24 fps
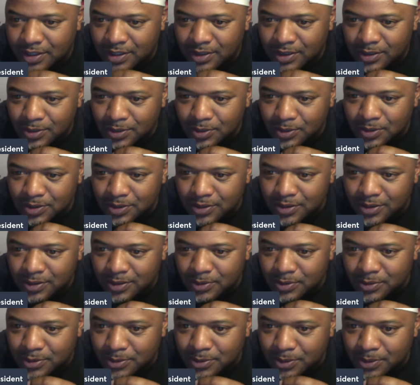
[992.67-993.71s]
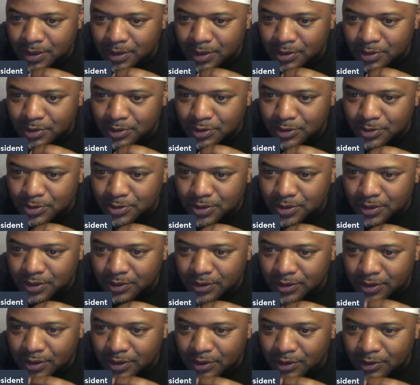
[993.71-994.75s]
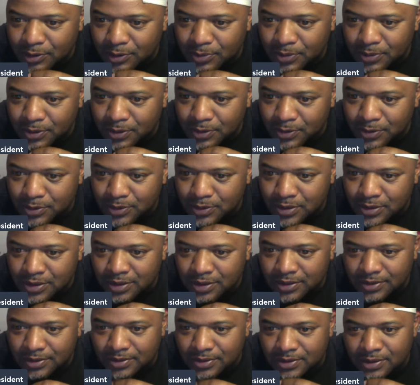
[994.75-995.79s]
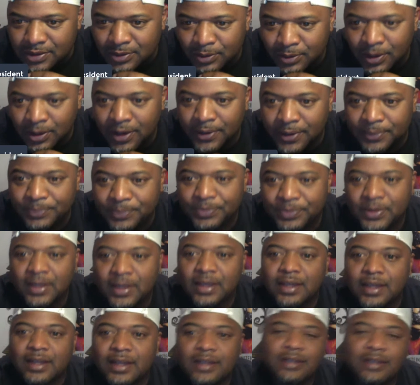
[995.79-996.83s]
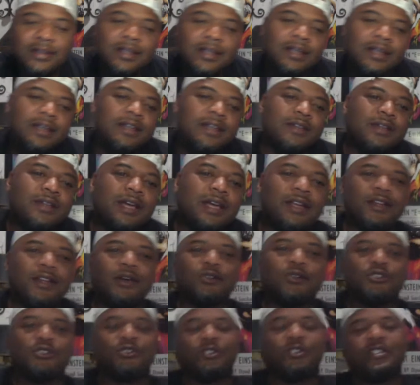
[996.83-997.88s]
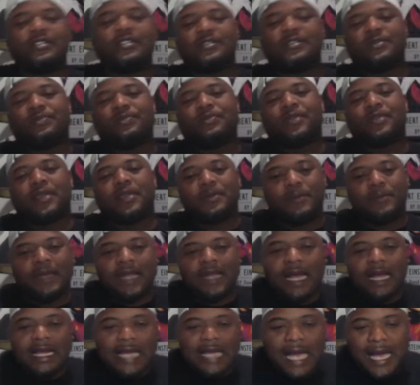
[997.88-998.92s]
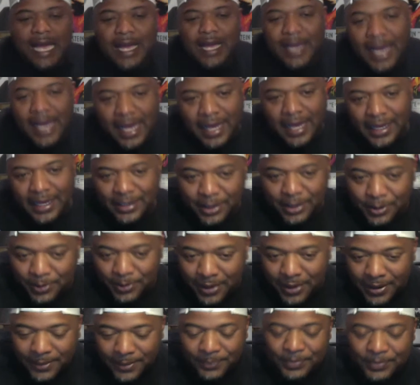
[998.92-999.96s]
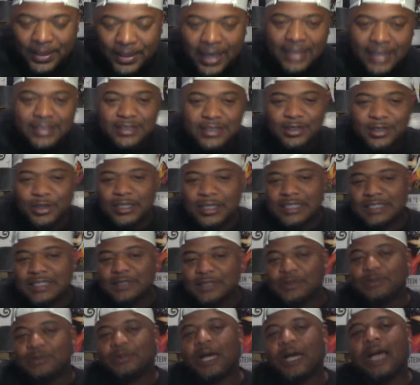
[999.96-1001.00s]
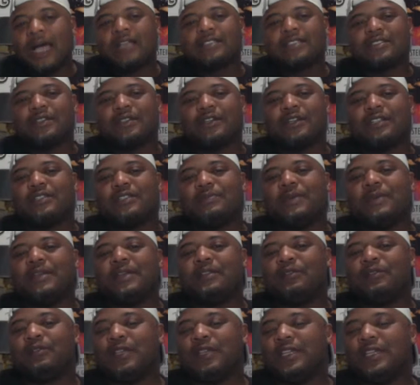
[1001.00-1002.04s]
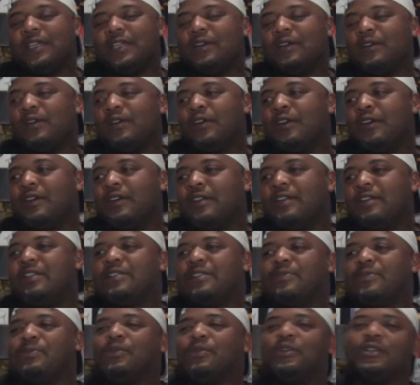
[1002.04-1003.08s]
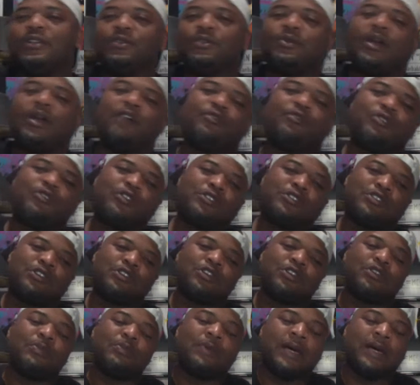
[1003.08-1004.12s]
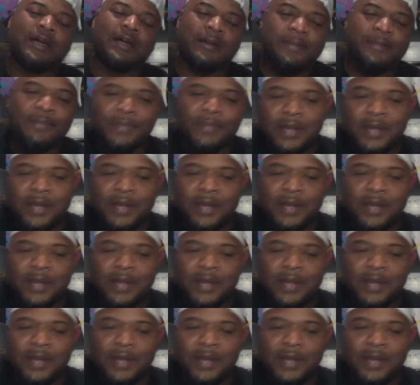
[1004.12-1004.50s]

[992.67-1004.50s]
The world couple small YouTubers ever had over a million. Yeah, right. Yeah, I know, Trish. Man, I know, right? I started to make the video earlier this morning when I first heard about it.